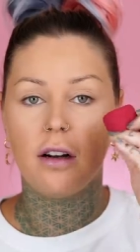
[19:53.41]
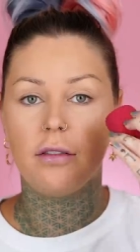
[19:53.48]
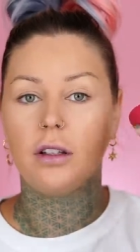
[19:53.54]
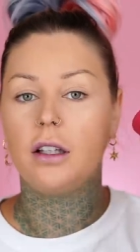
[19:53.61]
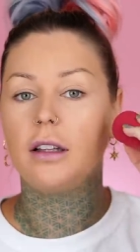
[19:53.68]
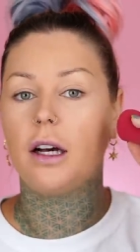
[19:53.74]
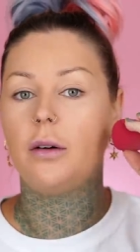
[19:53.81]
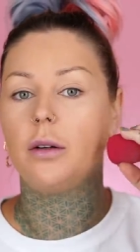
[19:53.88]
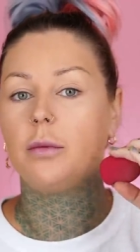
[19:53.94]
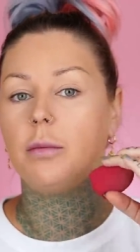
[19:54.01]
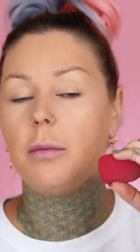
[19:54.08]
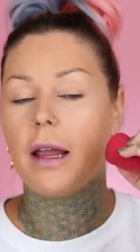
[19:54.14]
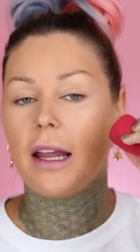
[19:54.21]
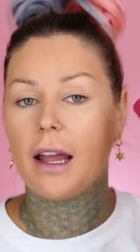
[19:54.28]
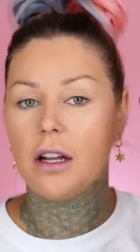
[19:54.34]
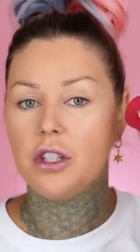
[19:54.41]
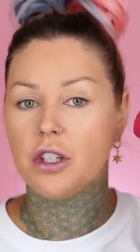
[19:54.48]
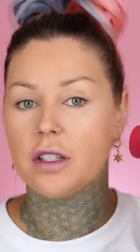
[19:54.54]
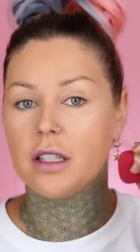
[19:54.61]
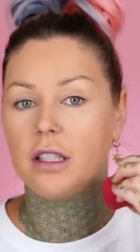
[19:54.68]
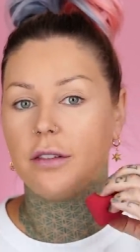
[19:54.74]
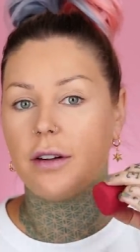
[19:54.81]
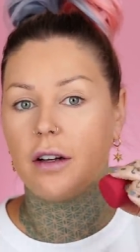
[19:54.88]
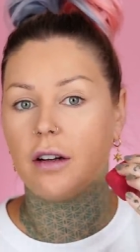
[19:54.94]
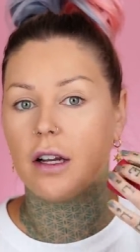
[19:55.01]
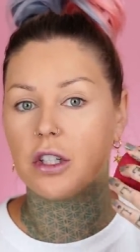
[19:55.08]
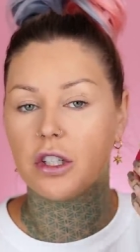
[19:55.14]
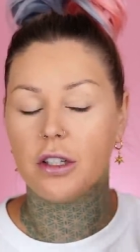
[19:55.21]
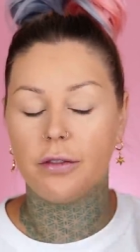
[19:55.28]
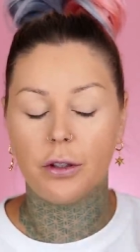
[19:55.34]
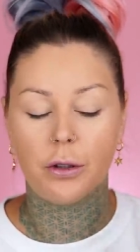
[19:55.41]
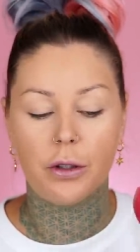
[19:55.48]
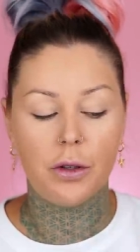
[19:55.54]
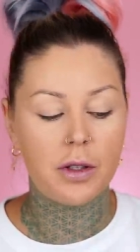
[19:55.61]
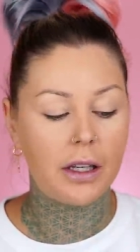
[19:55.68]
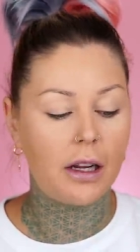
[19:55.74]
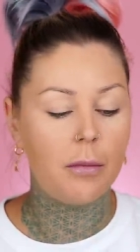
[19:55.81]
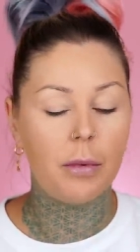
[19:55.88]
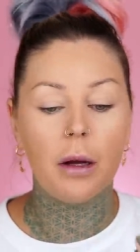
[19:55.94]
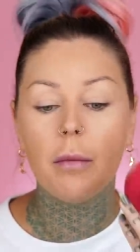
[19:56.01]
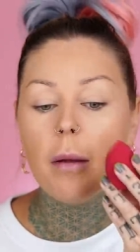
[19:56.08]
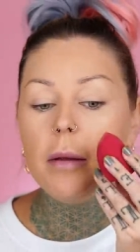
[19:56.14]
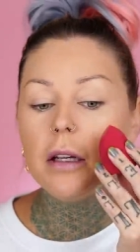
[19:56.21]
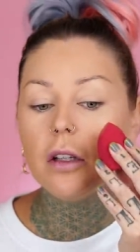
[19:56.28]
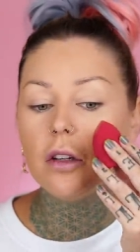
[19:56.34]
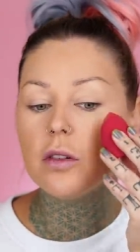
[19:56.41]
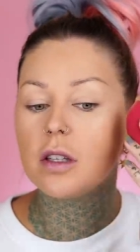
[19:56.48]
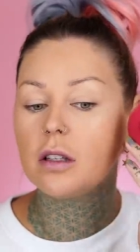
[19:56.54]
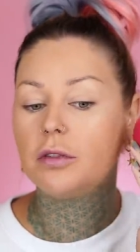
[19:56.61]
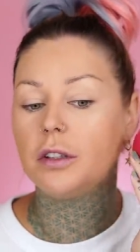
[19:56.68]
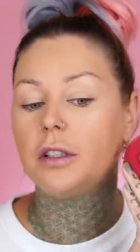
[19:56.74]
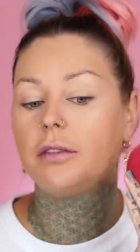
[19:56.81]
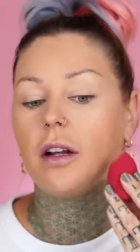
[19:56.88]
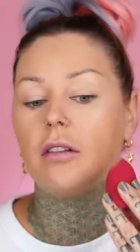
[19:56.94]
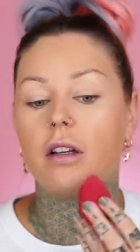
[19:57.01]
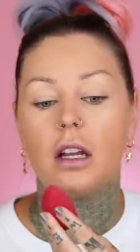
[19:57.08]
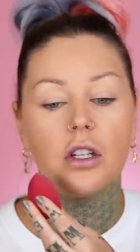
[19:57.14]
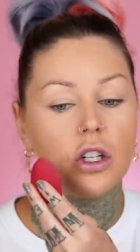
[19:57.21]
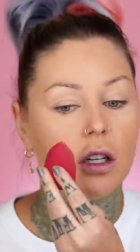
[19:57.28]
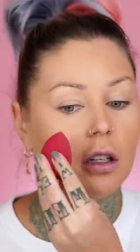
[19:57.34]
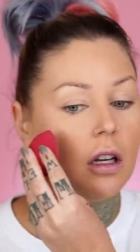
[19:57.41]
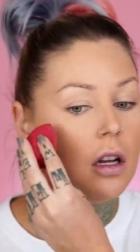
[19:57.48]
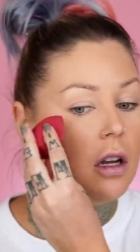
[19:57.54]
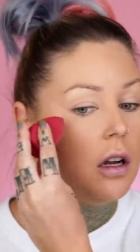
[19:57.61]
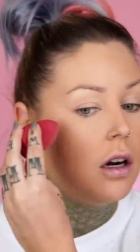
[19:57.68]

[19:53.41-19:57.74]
I feel like that would make edges in your foundation if you were using it, but maybe you could use this for your foundation